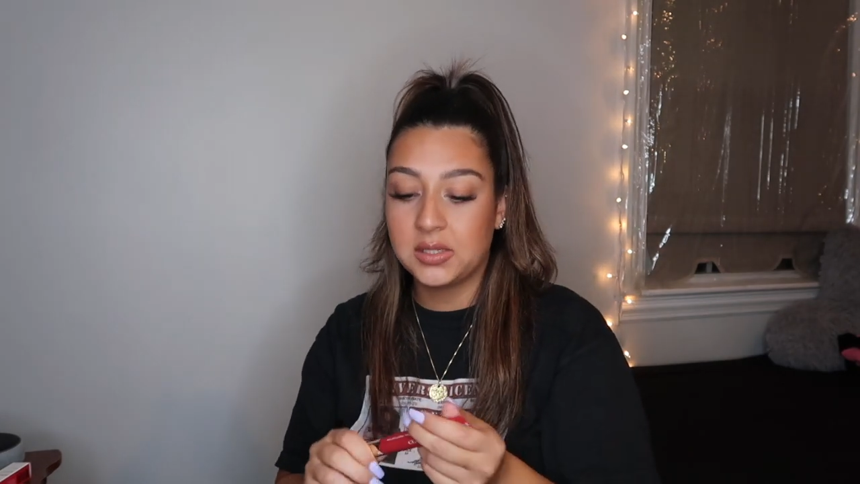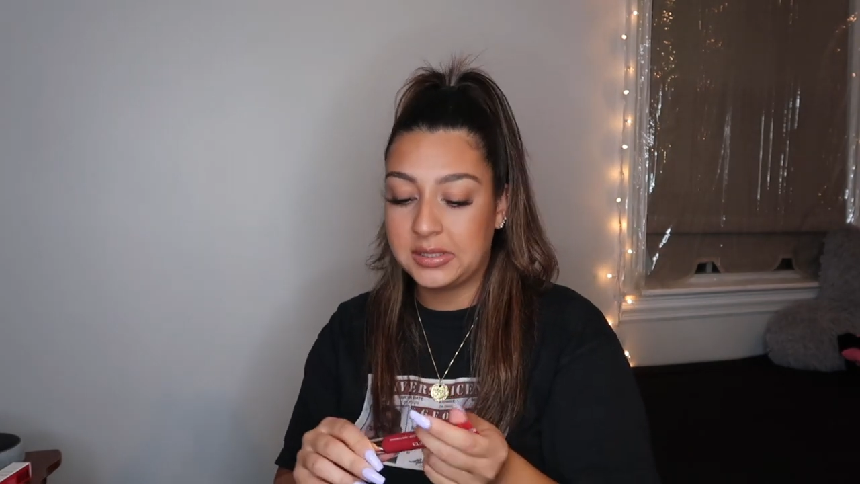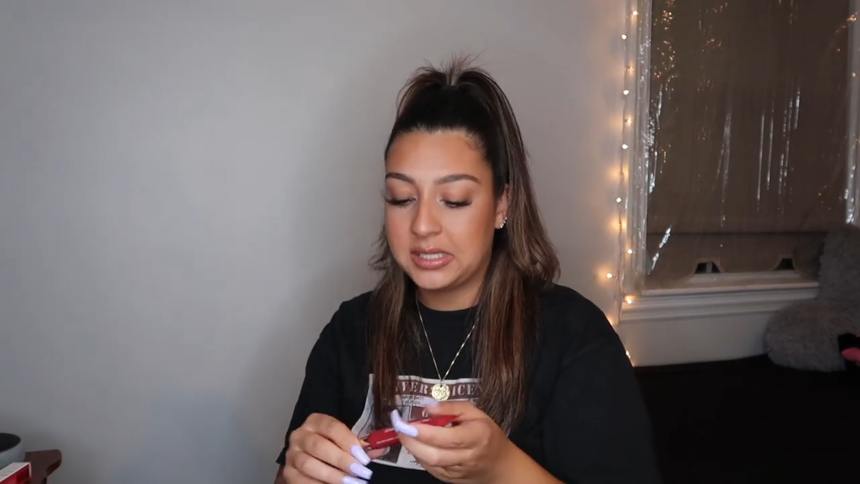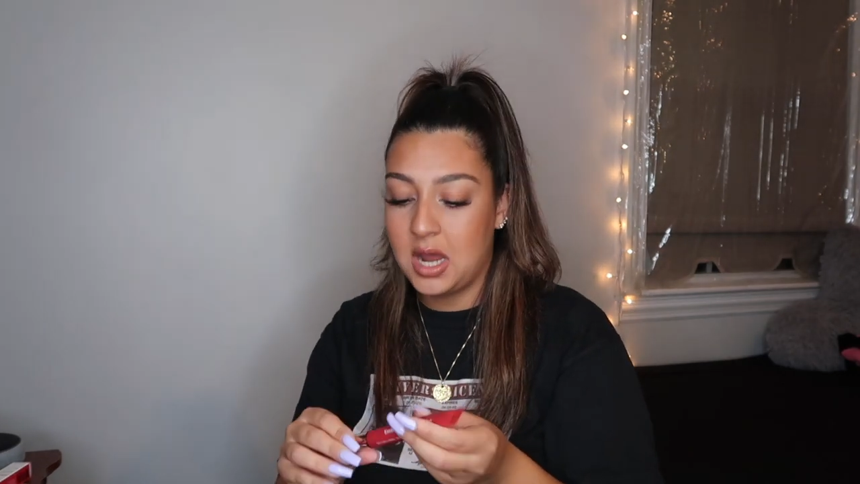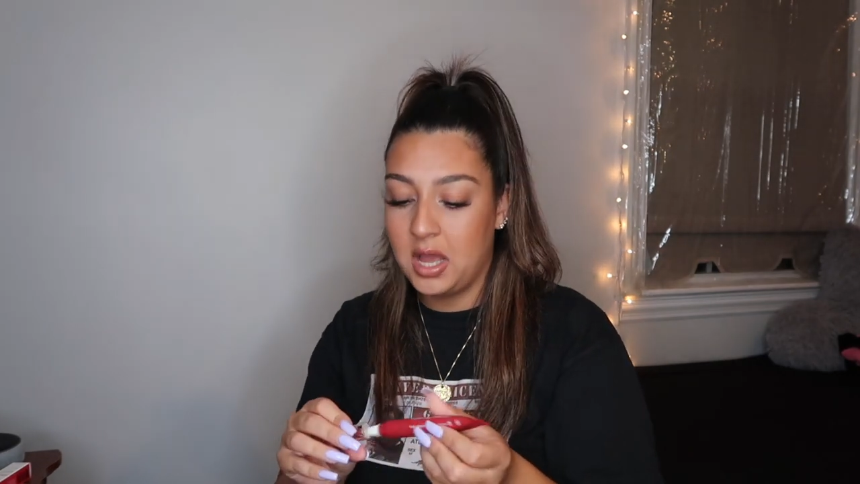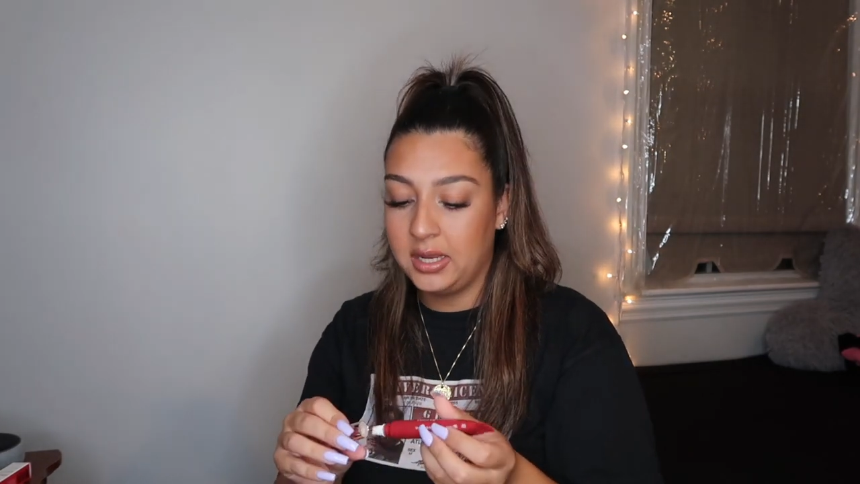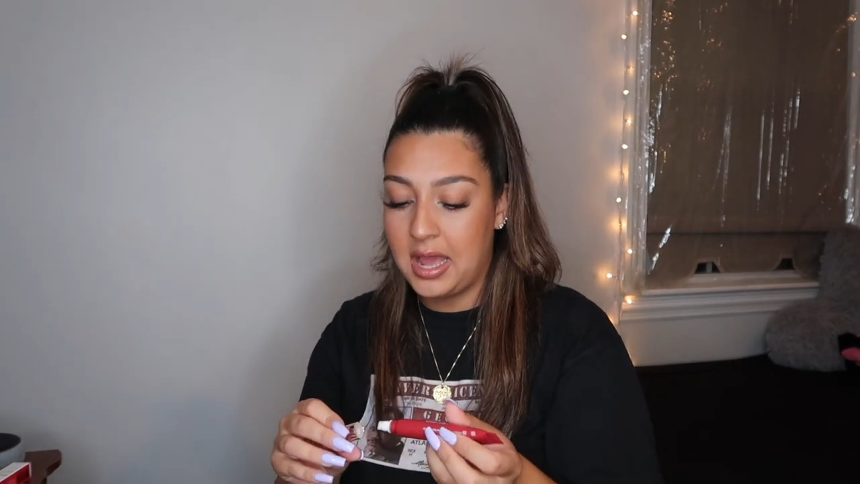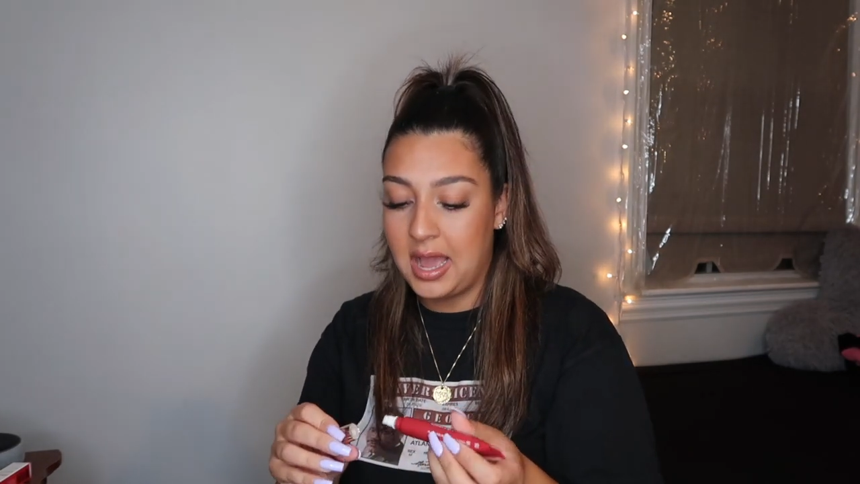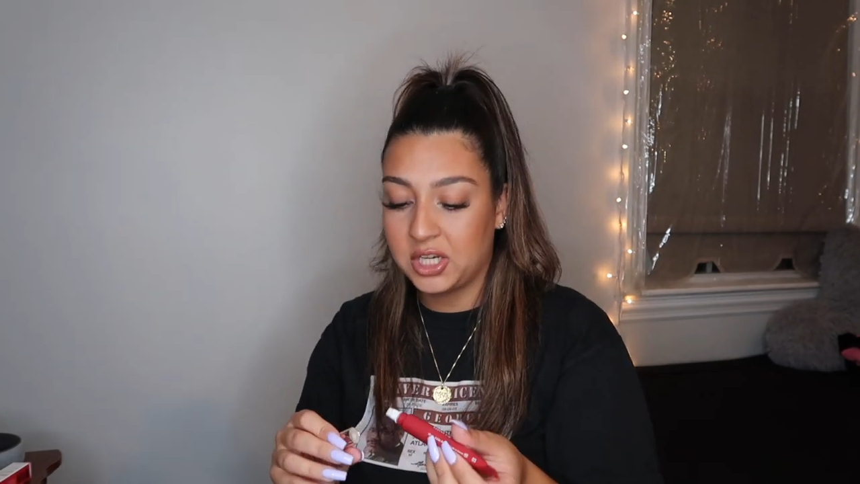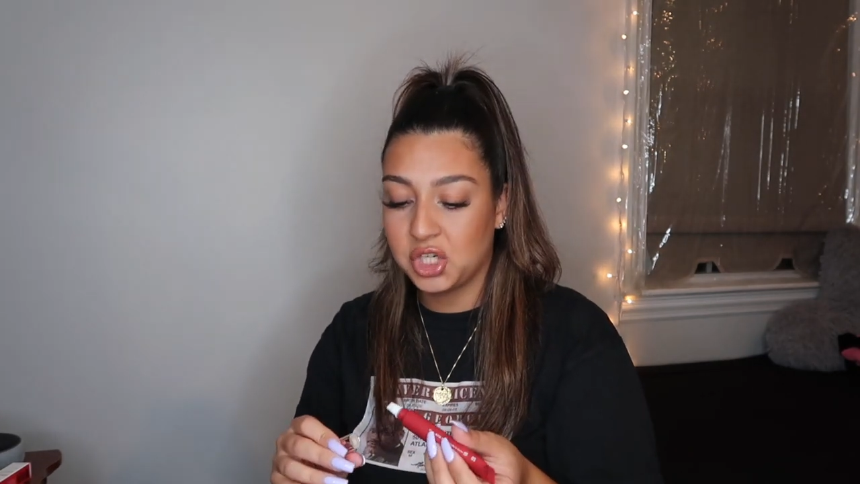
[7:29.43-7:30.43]
so it's not an
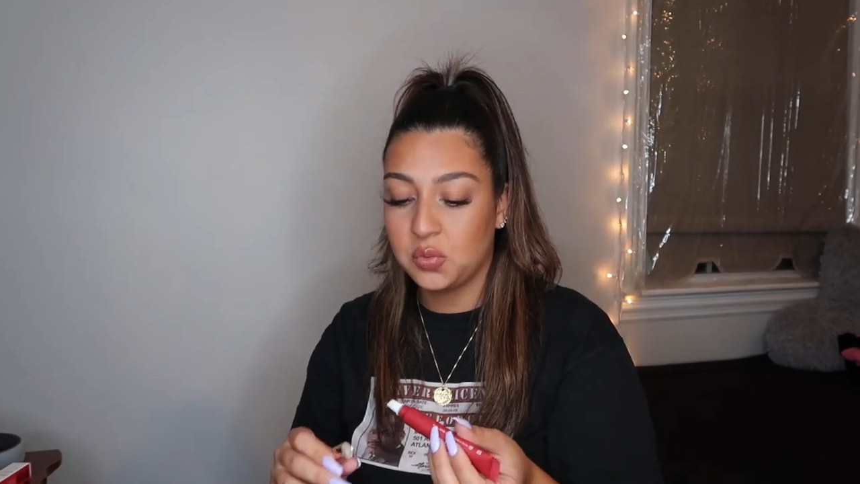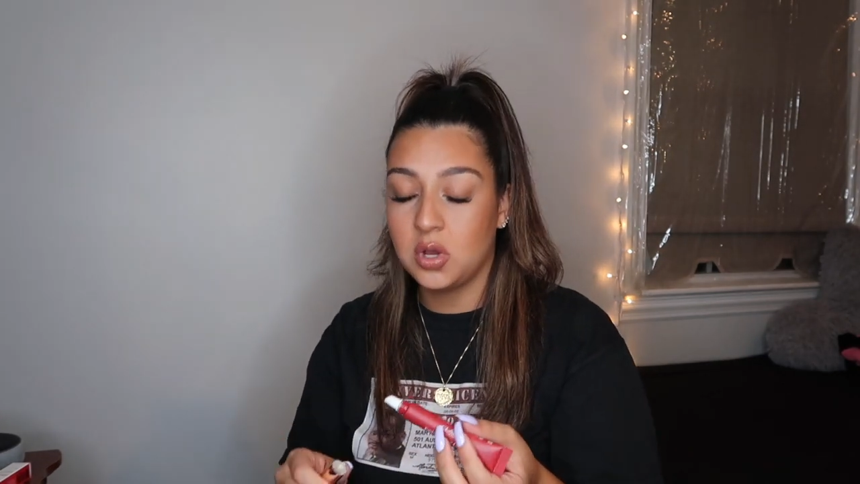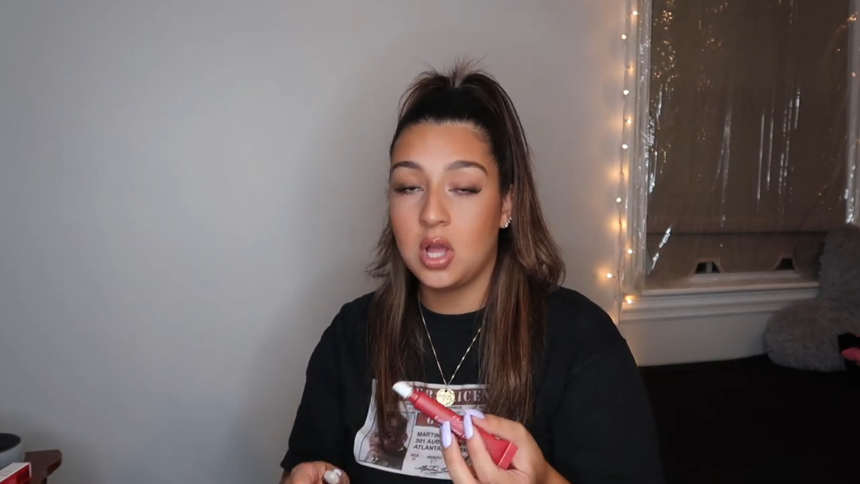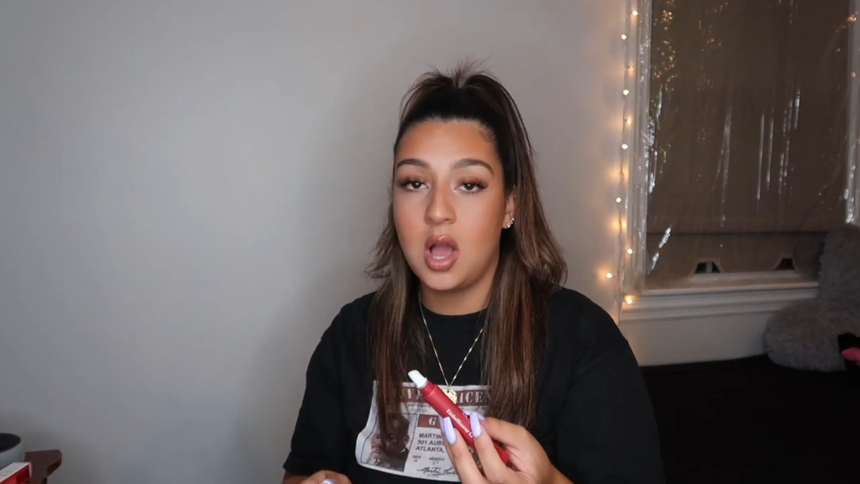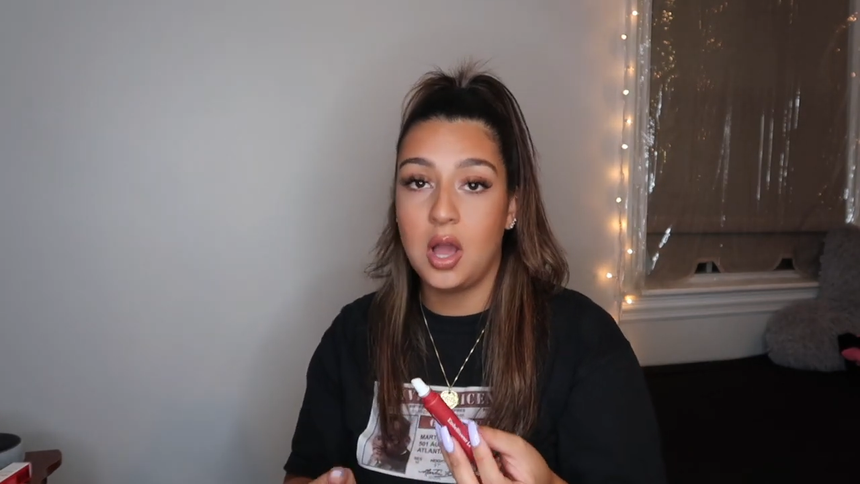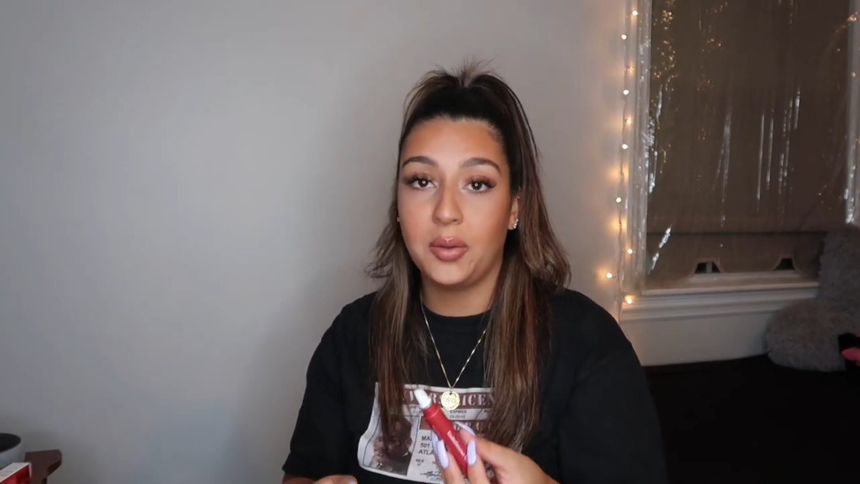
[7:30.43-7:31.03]
actual